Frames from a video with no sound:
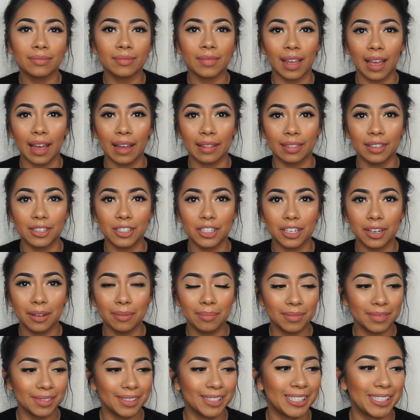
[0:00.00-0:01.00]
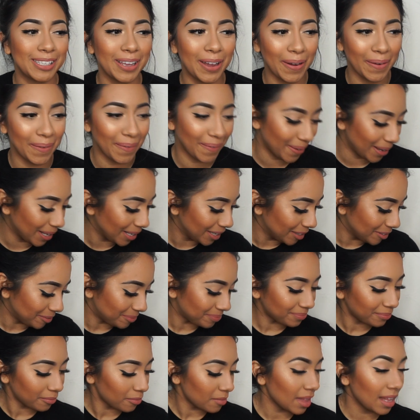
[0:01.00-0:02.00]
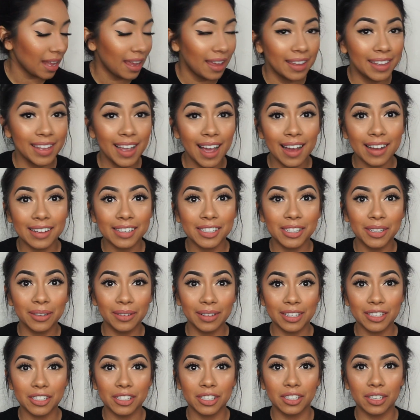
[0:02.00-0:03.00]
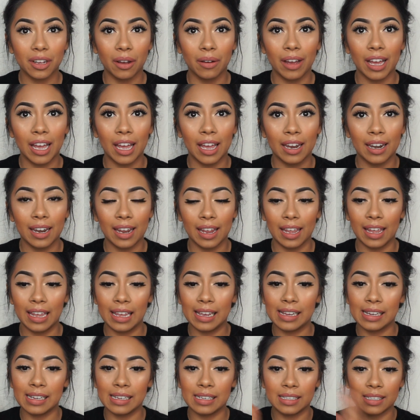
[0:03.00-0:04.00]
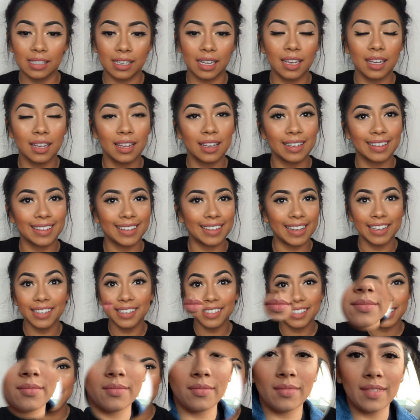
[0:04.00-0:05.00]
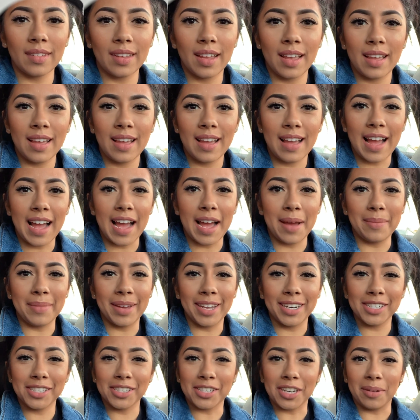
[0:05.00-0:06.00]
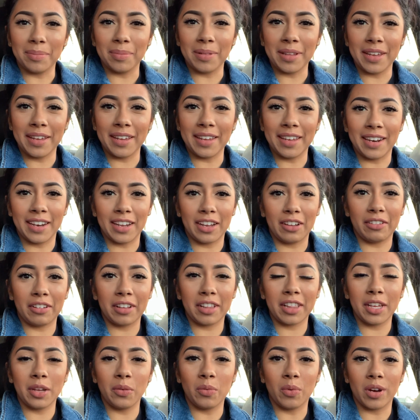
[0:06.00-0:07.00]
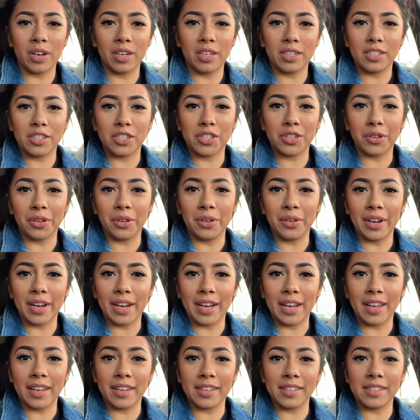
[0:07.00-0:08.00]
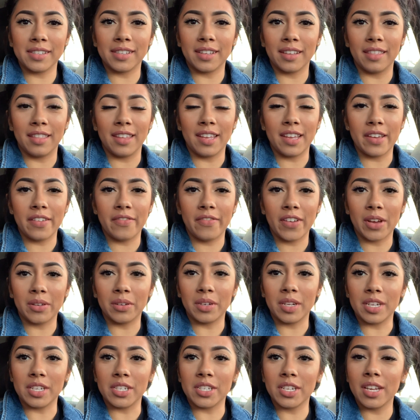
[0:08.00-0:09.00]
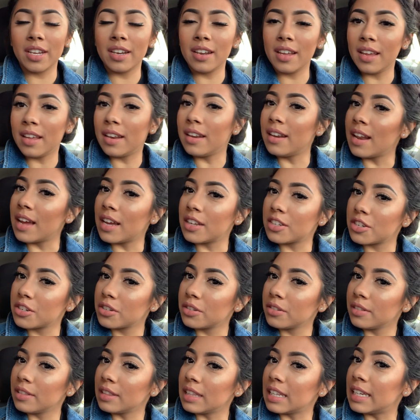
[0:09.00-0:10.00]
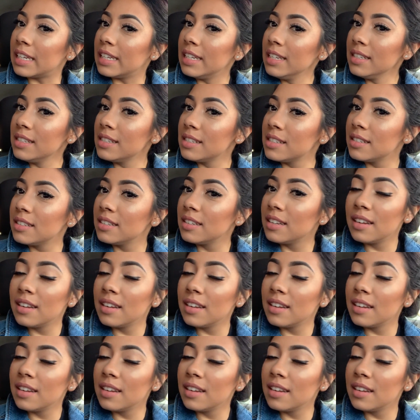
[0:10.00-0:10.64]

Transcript: at the gym. So yeah, so let's just go ahead and get started. I'm at a stoplight and I quickly wanted to show you guys the foundation in natural light.